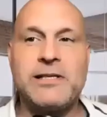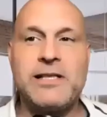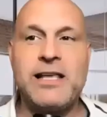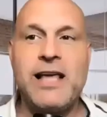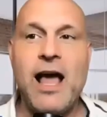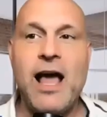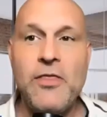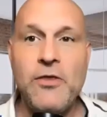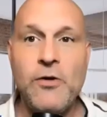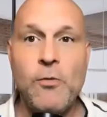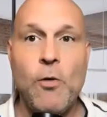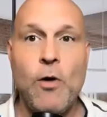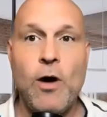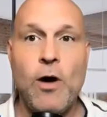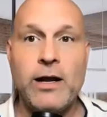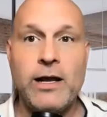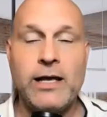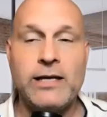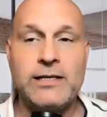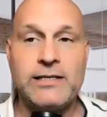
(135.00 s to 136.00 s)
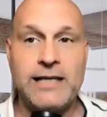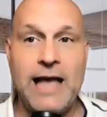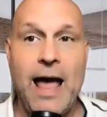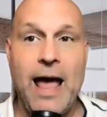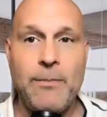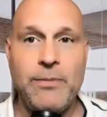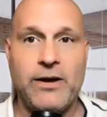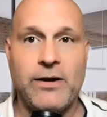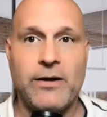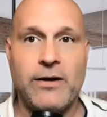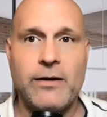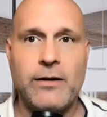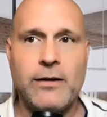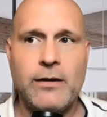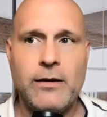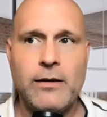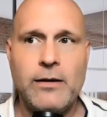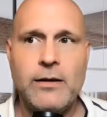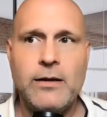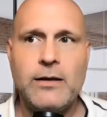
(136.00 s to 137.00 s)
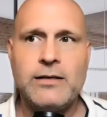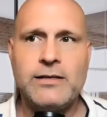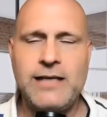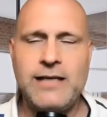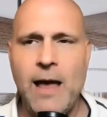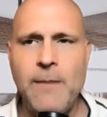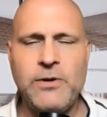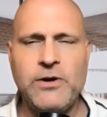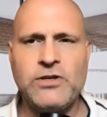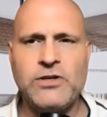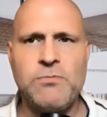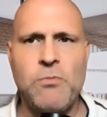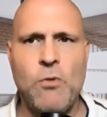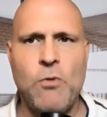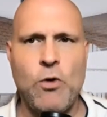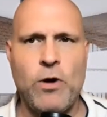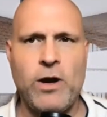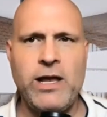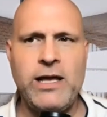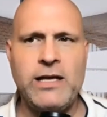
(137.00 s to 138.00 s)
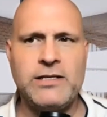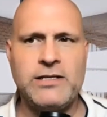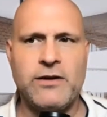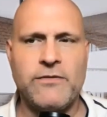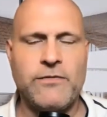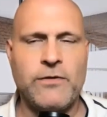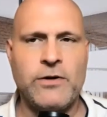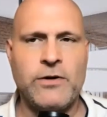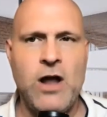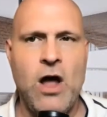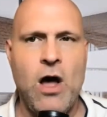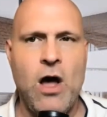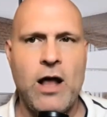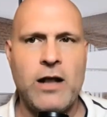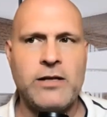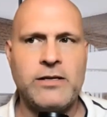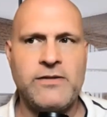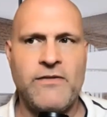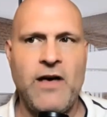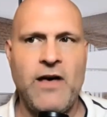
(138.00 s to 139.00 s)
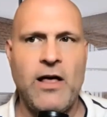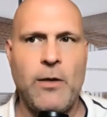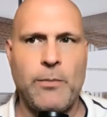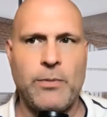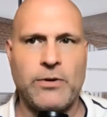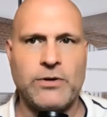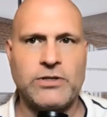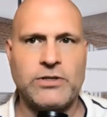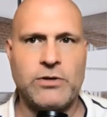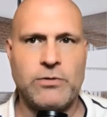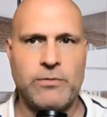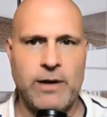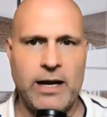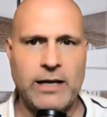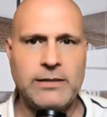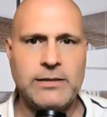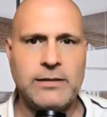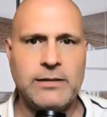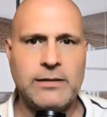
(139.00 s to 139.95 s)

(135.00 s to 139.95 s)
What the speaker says: other one is Zapier. Zapier's more easier for non-developers, correct?